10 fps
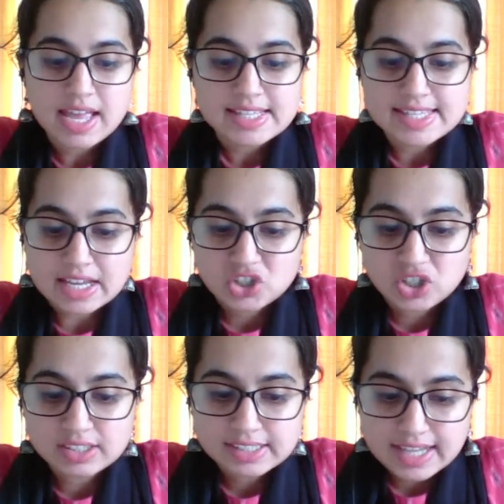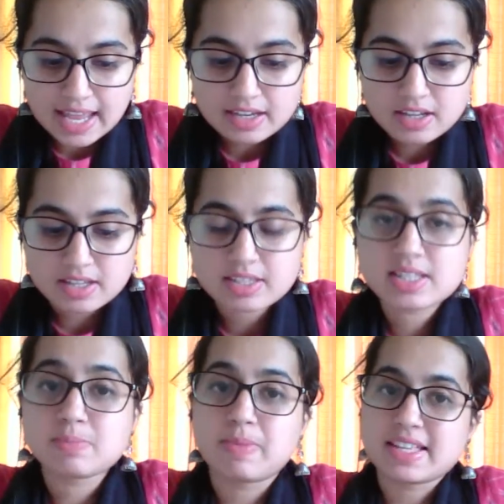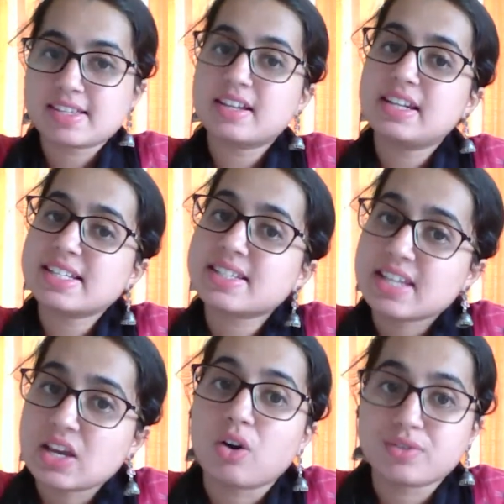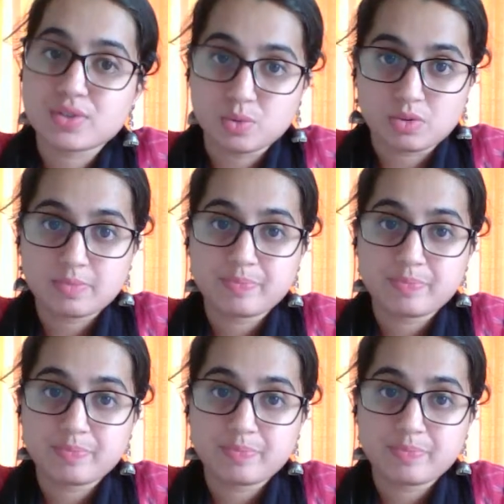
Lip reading: Section 10, it's basically stay of suit.